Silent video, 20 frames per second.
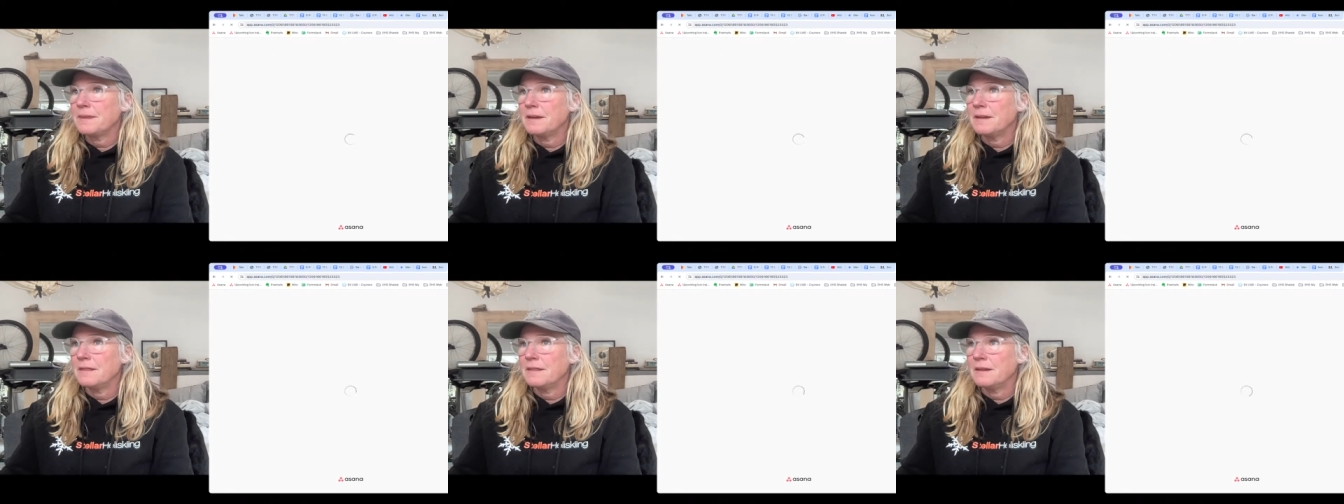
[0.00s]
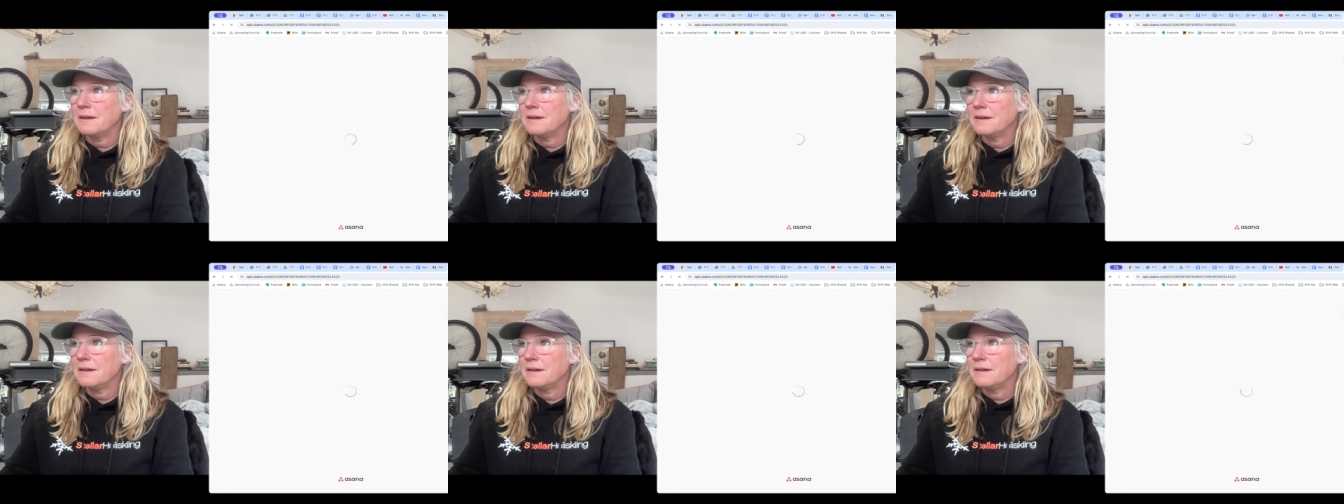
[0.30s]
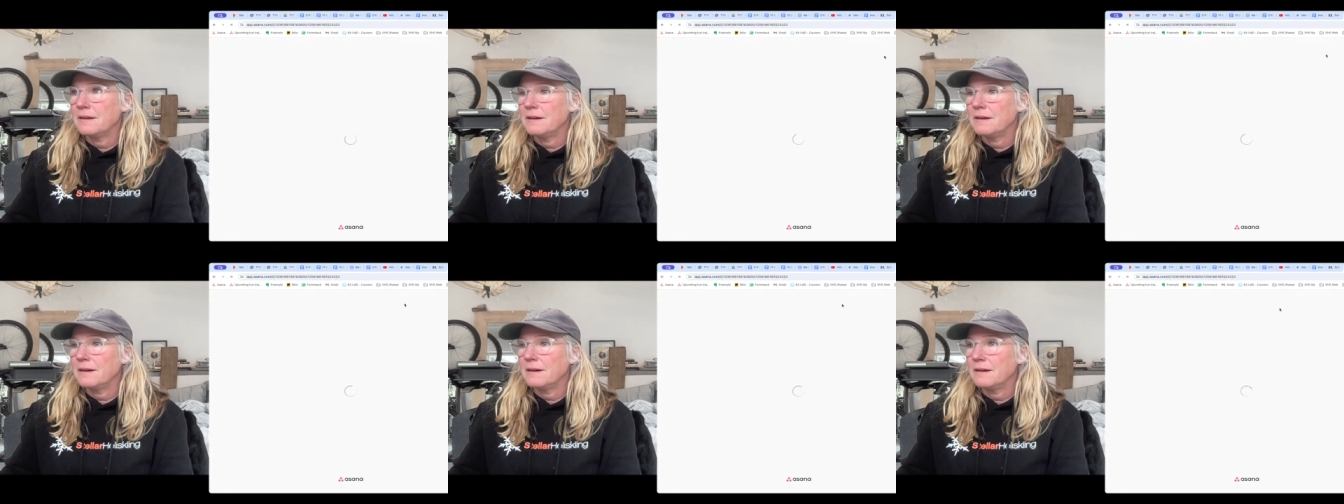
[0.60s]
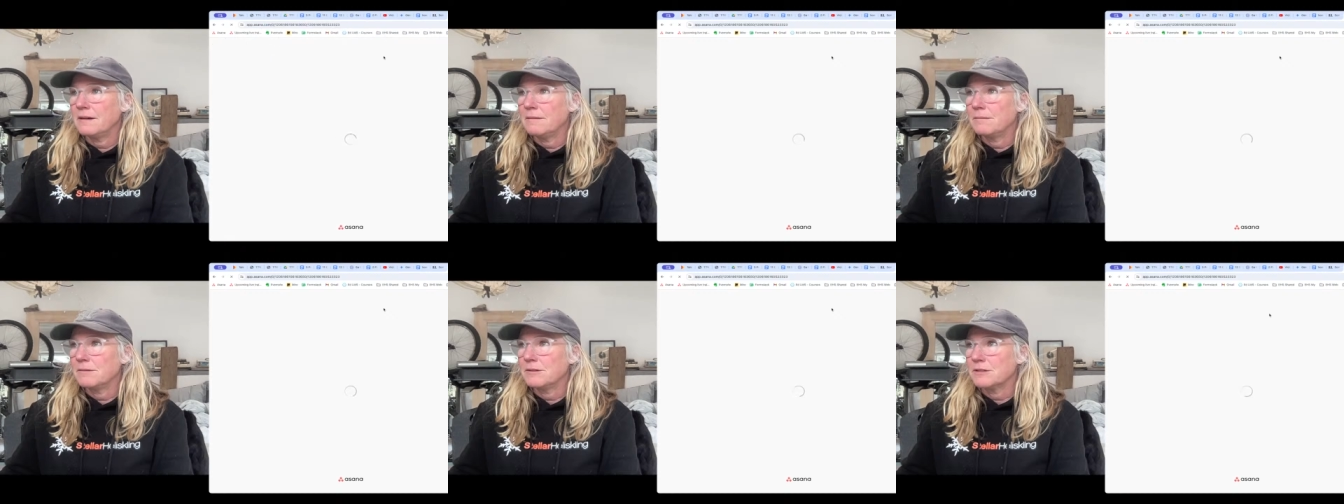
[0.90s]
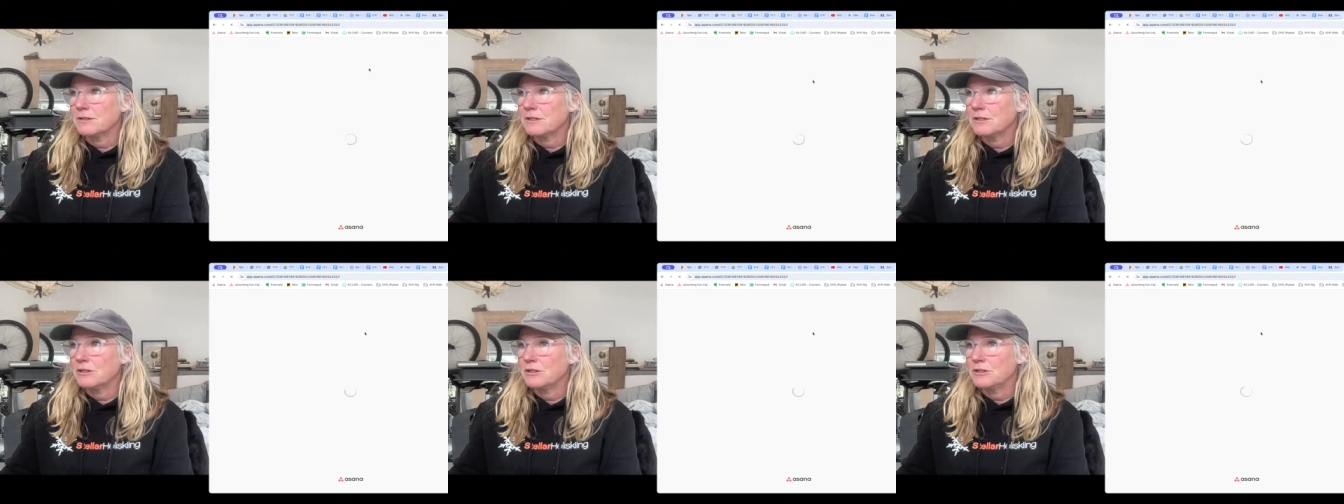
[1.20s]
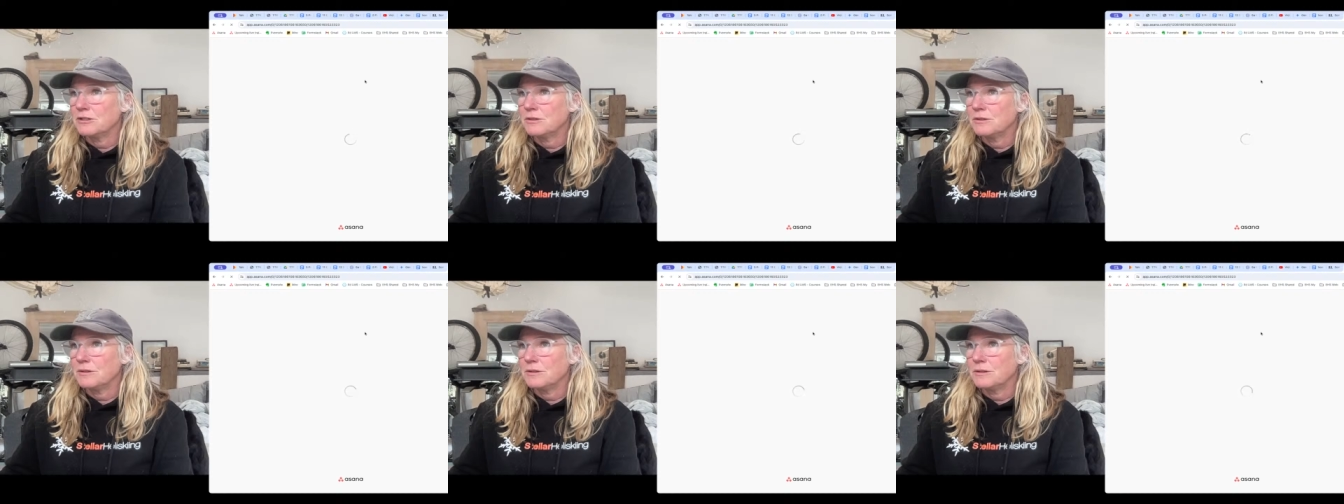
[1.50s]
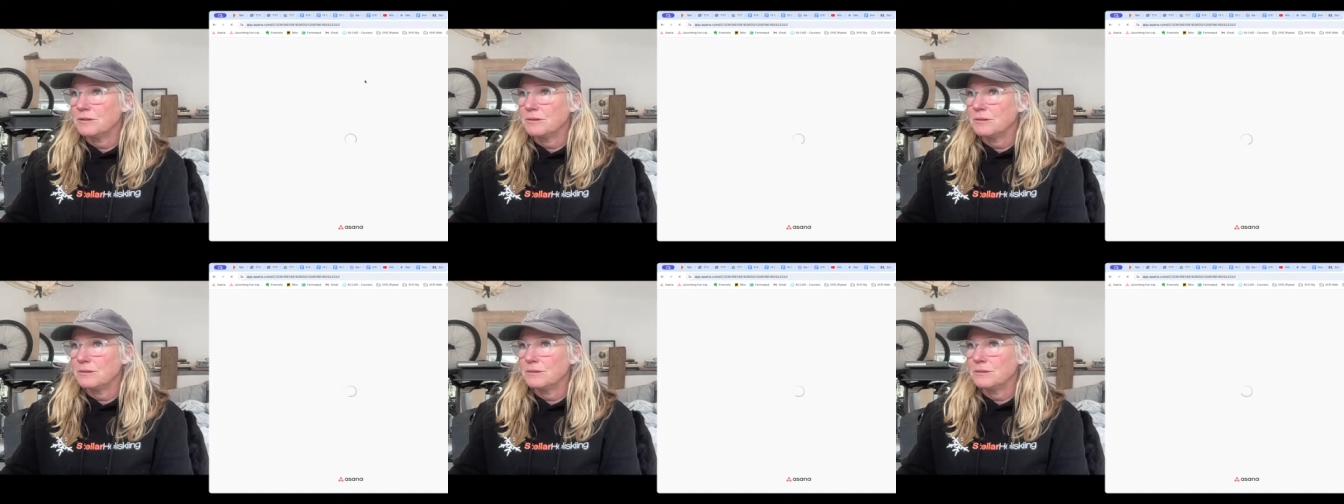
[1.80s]
And then I'm just going to show
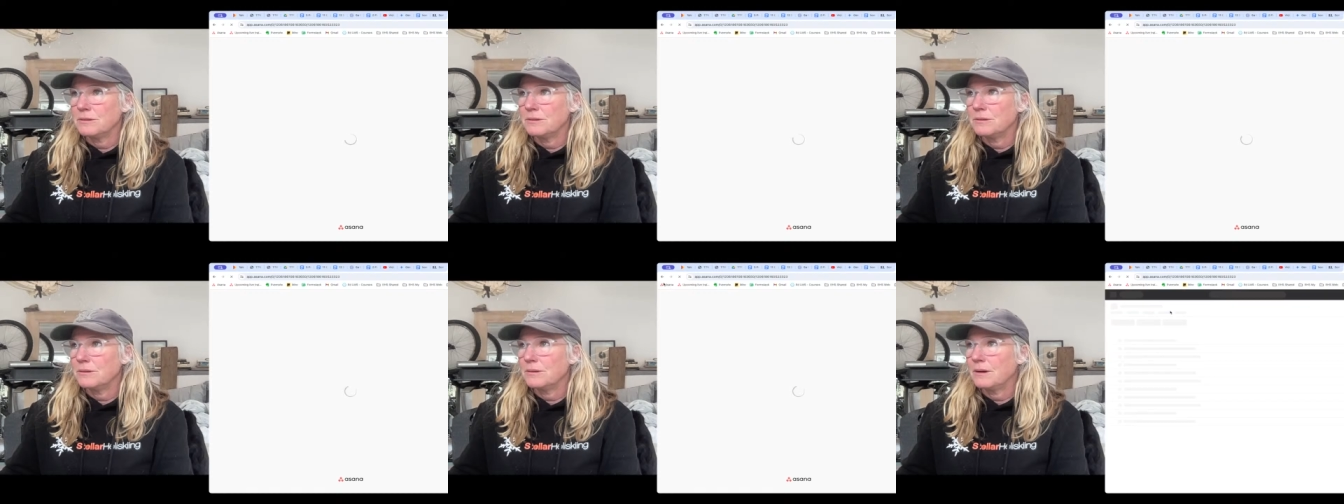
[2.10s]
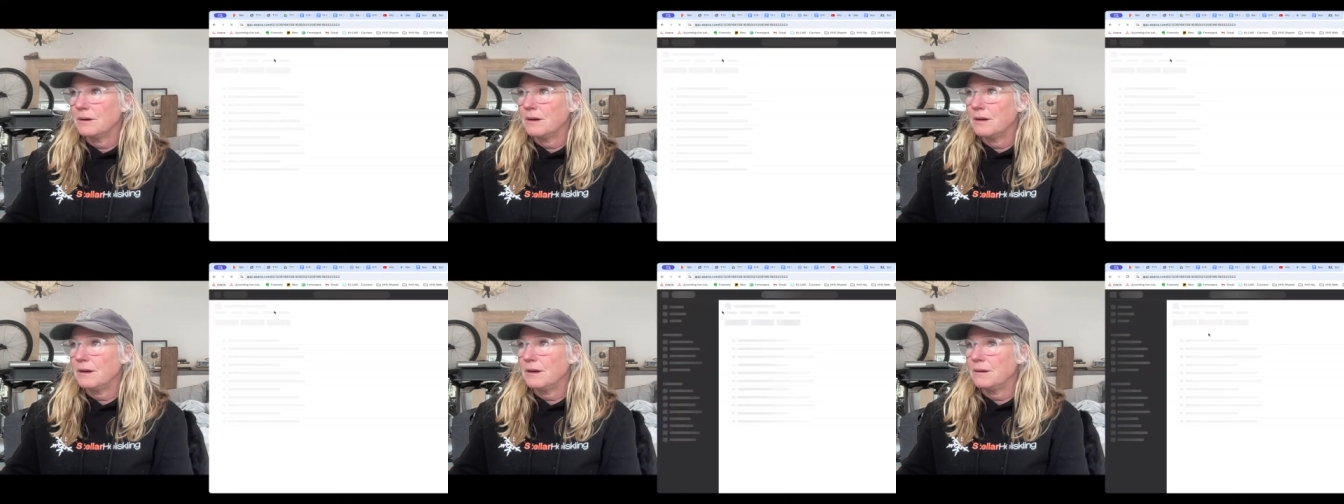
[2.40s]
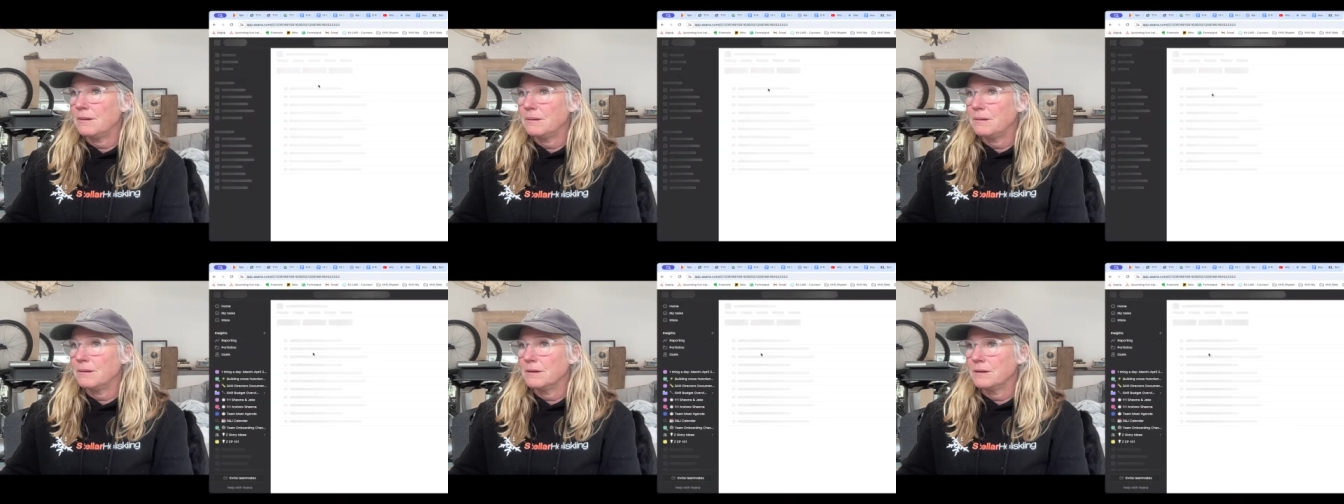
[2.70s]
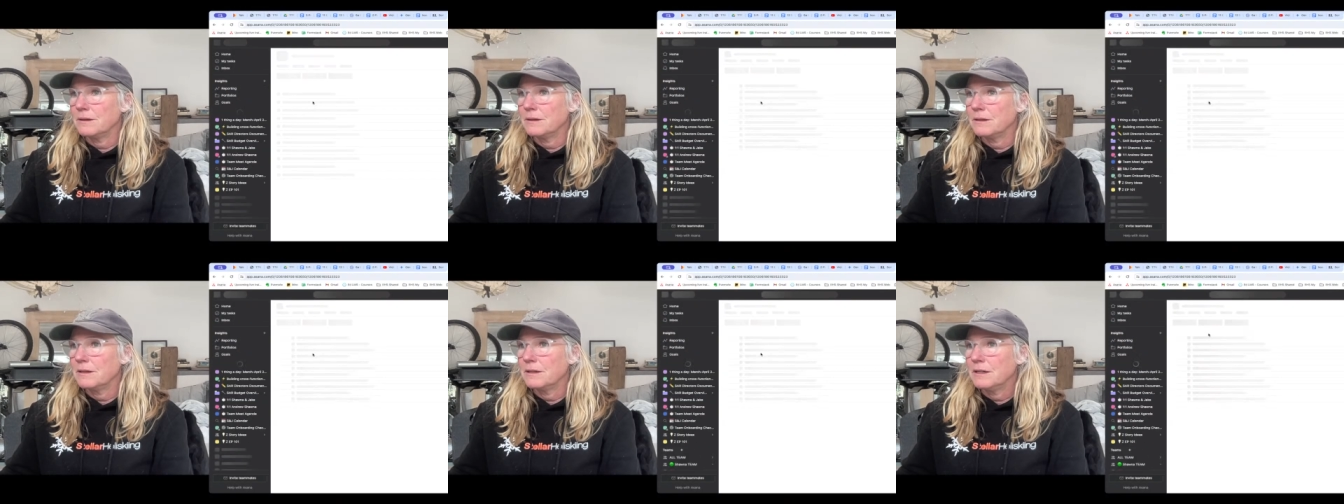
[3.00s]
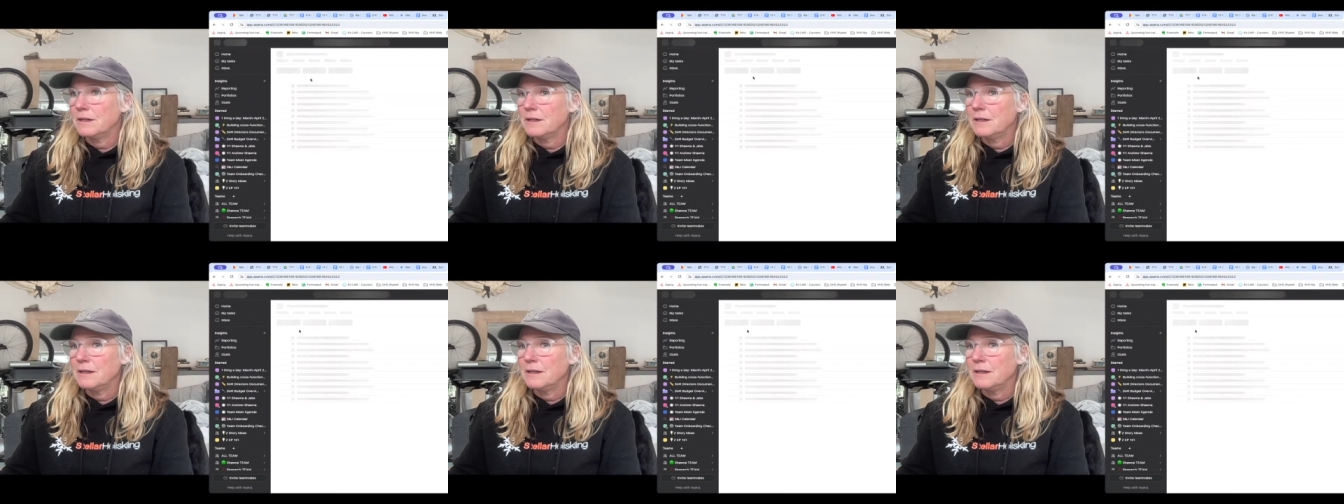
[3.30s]
you our,